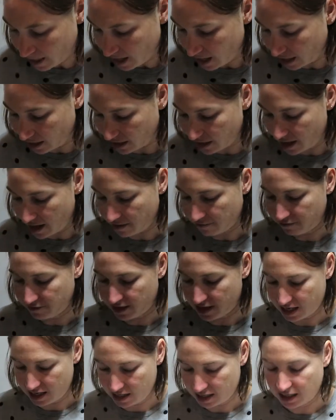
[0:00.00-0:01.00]
and I have
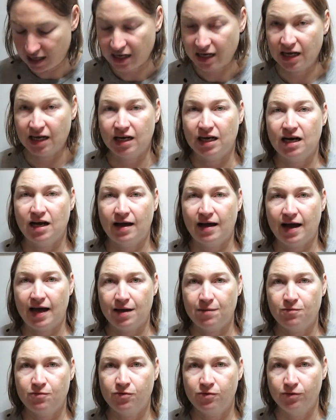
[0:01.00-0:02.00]
done it in
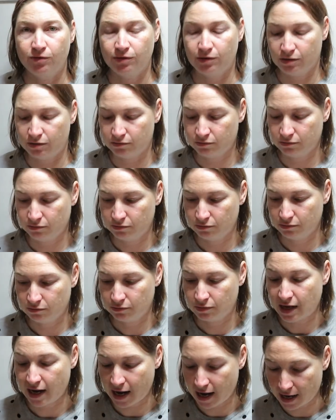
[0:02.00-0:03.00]
April
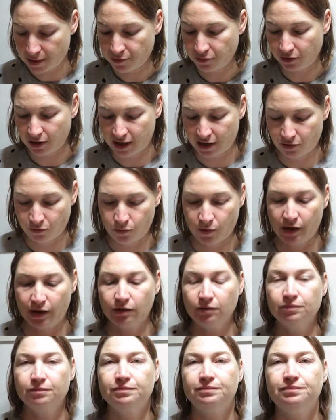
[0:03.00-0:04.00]
as
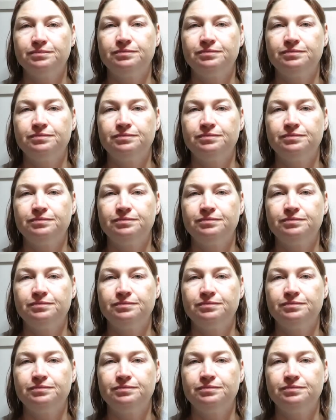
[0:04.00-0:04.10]
well.